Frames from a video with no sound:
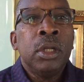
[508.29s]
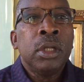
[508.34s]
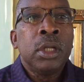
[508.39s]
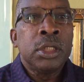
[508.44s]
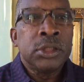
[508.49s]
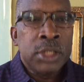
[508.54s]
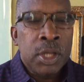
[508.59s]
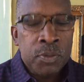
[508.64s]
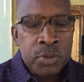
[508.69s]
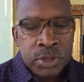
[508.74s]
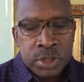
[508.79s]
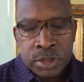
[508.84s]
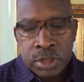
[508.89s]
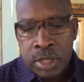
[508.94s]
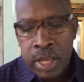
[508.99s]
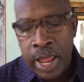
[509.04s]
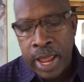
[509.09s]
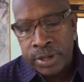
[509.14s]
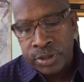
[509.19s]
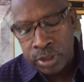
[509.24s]
because I
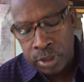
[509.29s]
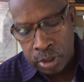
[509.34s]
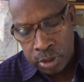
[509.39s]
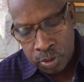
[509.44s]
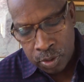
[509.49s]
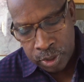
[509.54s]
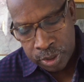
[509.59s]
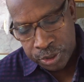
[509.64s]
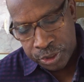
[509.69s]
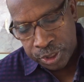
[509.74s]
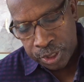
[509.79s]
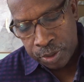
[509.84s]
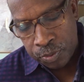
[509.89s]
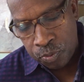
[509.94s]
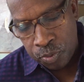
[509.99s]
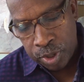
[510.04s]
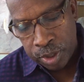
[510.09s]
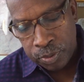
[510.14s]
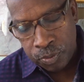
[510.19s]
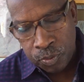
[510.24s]
was asking the Lord, gee,
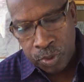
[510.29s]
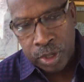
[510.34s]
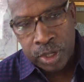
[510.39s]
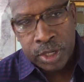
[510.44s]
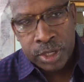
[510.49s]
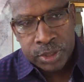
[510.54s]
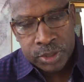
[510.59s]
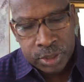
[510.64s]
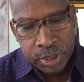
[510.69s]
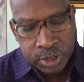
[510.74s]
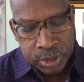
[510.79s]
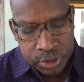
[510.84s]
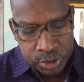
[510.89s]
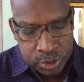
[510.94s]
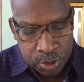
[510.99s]
what is this?